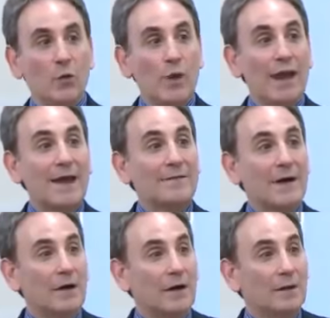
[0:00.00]
we have
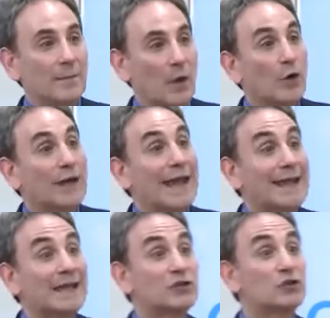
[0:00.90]

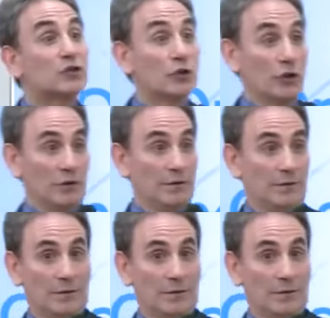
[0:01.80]
organic sugar,